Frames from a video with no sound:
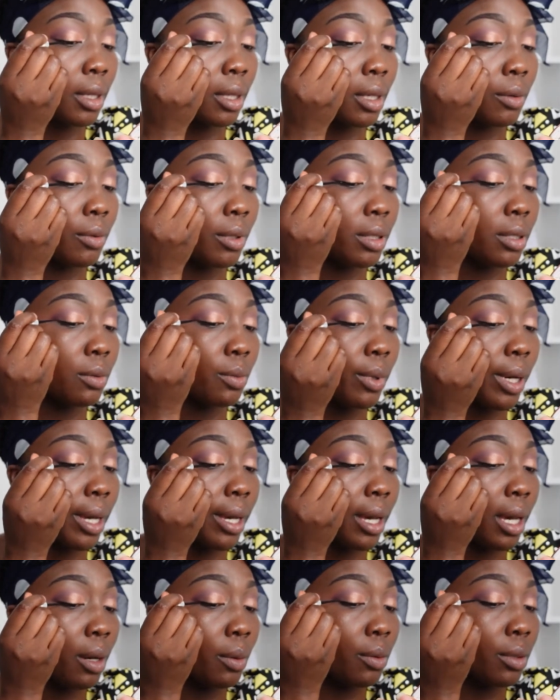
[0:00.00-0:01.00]
the reason
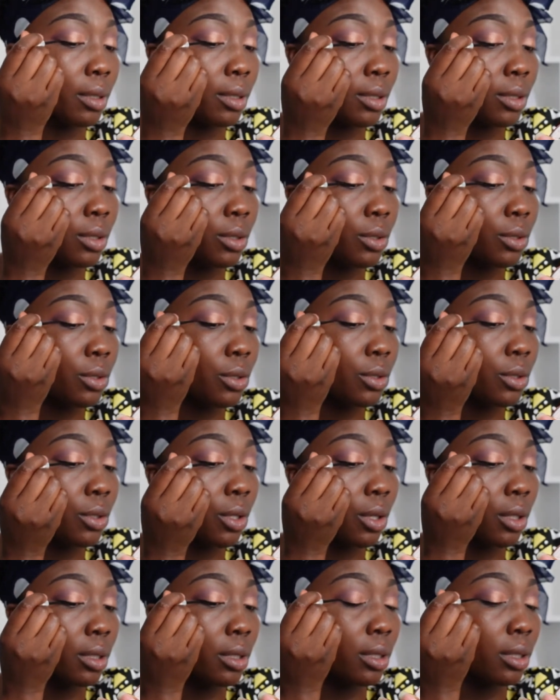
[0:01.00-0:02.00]
why I was
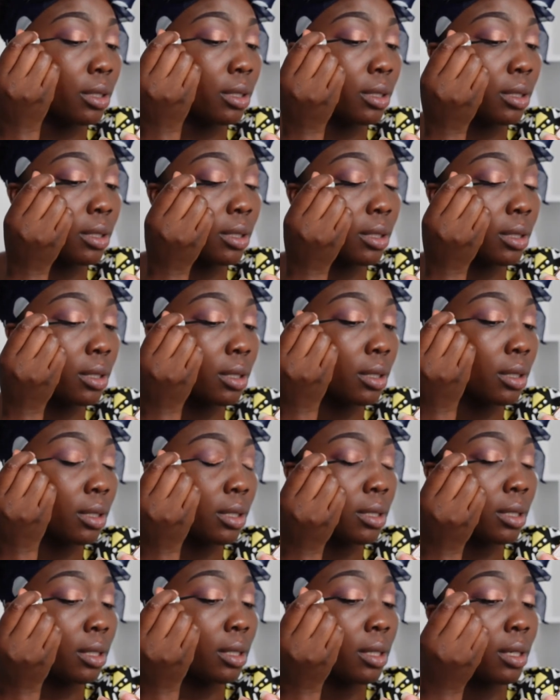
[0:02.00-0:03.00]
shocked
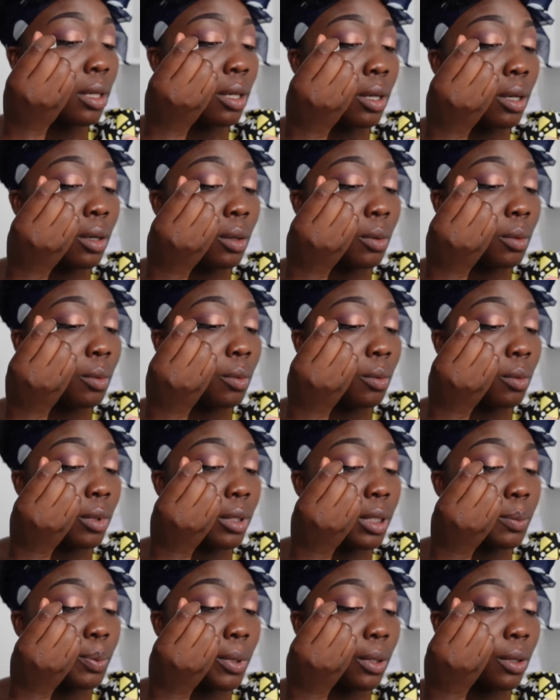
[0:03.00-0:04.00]

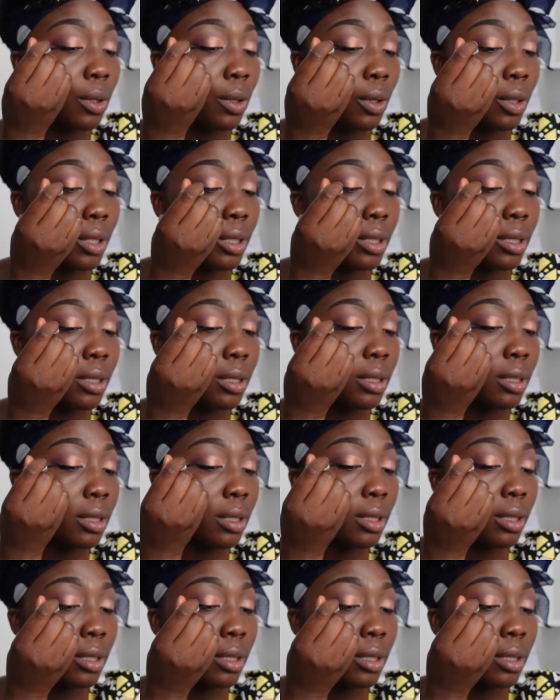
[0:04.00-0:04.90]
was because